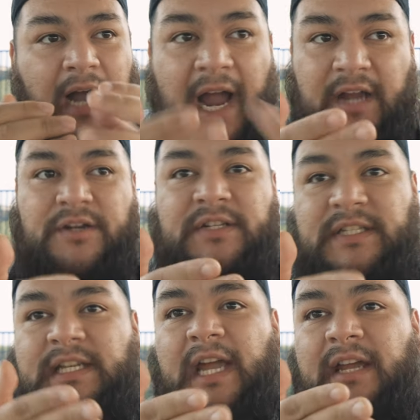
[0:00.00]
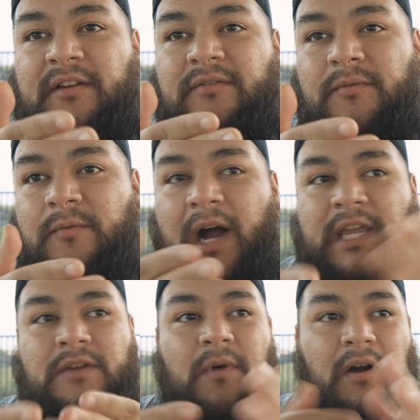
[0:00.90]
I understand why
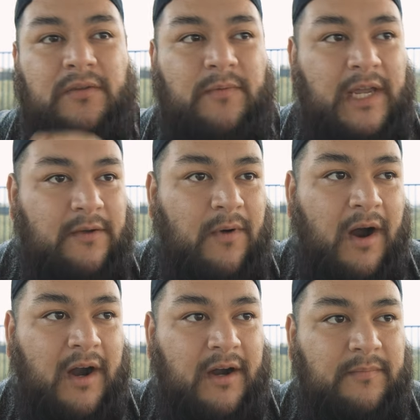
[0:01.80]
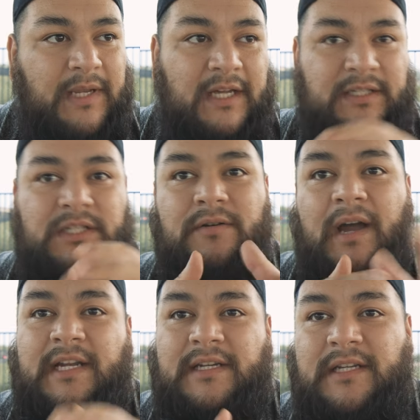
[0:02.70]
you are the way you are because you
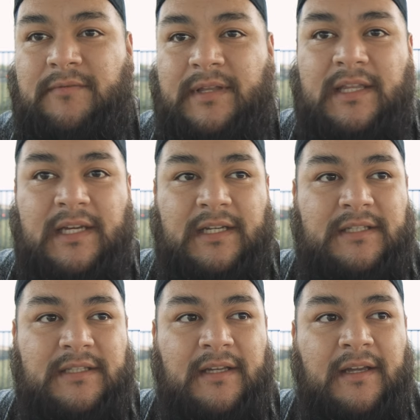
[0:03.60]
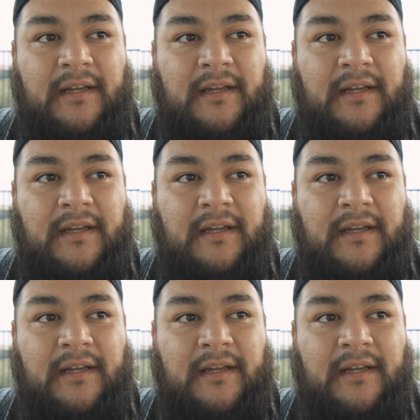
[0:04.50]
had to deal with this.